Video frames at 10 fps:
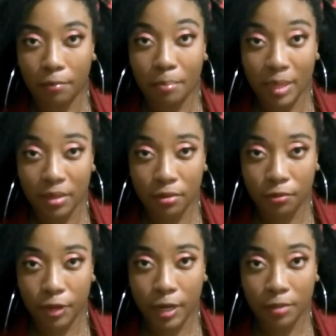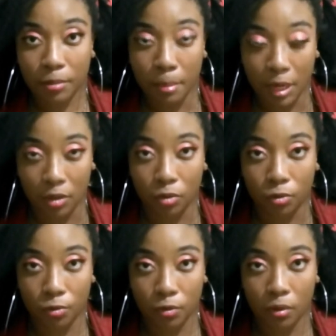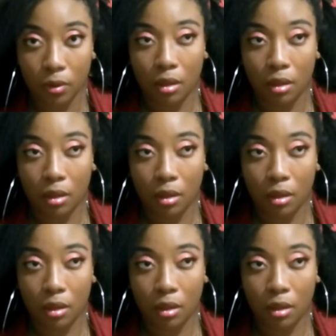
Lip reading: mystifies Muggles."